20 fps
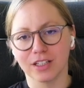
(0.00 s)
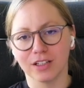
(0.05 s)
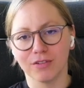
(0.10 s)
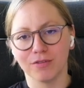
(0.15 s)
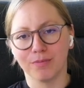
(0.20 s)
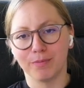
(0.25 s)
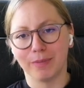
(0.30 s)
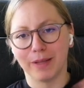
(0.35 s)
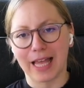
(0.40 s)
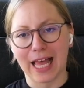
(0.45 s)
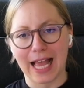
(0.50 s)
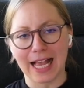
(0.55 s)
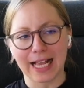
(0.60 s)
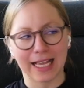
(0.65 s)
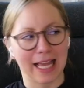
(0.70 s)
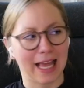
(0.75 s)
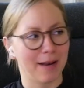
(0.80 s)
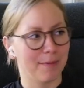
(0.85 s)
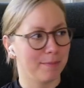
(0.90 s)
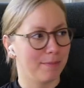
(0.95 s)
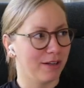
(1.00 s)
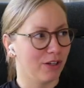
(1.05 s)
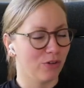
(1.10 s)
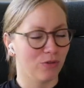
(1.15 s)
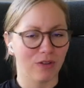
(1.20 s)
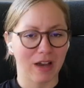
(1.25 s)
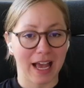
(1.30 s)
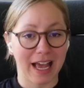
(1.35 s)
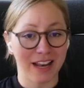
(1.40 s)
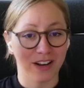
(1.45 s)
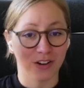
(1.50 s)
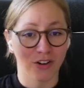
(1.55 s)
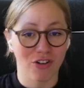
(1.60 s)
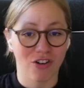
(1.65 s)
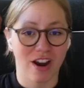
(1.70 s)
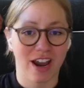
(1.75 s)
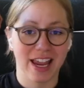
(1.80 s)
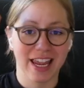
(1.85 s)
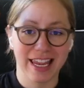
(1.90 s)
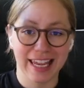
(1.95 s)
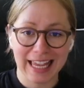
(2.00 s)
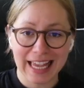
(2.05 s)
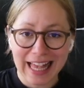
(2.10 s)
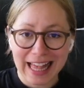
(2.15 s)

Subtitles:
of black and blue and gray,